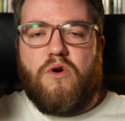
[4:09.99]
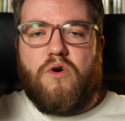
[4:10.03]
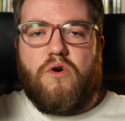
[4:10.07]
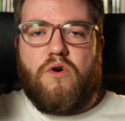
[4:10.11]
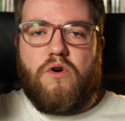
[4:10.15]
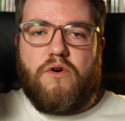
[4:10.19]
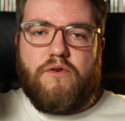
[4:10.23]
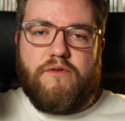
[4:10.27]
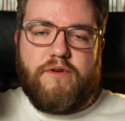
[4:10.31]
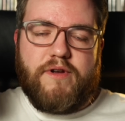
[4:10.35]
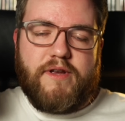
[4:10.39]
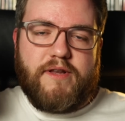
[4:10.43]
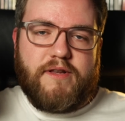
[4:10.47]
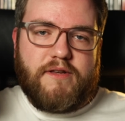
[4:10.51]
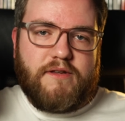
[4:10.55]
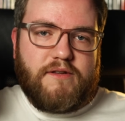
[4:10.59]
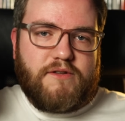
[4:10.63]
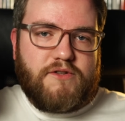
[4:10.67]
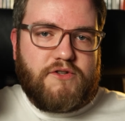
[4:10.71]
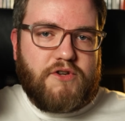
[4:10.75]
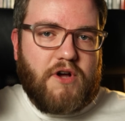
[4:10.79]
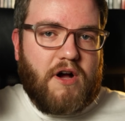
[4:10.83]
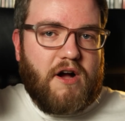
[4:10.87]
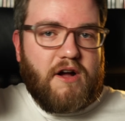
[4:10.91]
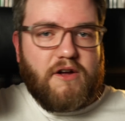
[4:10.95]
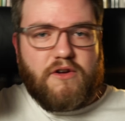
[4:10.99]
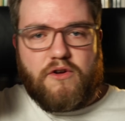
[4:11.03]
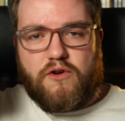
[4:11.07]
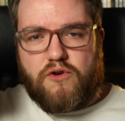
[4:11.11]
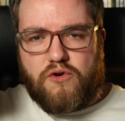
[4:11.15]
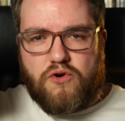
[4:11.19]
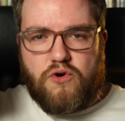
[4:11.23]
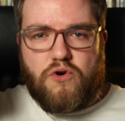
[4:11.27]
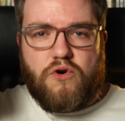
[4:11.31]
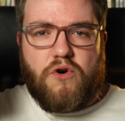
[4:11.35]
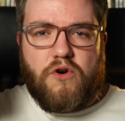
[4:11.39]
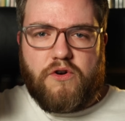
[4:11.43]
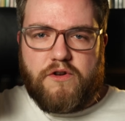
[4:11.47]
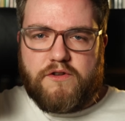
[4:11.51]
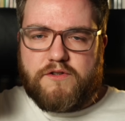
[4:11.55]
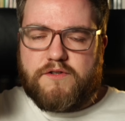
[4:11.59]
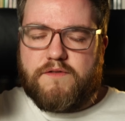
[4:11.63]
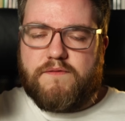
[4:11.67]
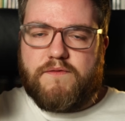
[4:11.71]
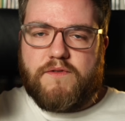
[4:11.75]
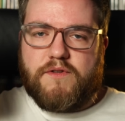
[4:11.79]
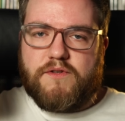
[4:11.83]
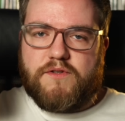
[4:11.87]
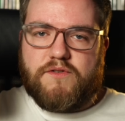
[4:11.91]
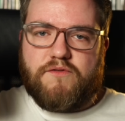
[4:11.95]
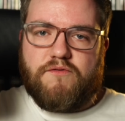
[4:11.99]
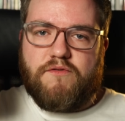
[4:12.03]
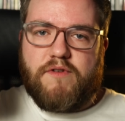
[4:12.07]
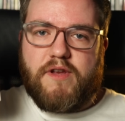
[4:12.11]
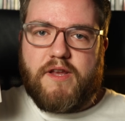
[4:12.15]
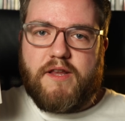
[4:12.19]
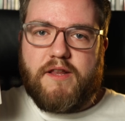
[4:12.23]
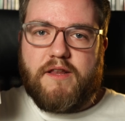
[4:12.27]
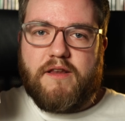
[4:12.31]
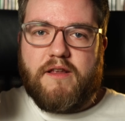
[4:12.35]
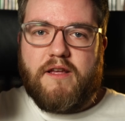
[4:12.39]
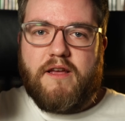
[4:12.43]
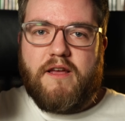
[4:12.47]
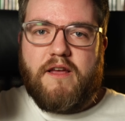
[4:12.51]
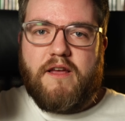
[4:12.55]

or in darker corners of the screen,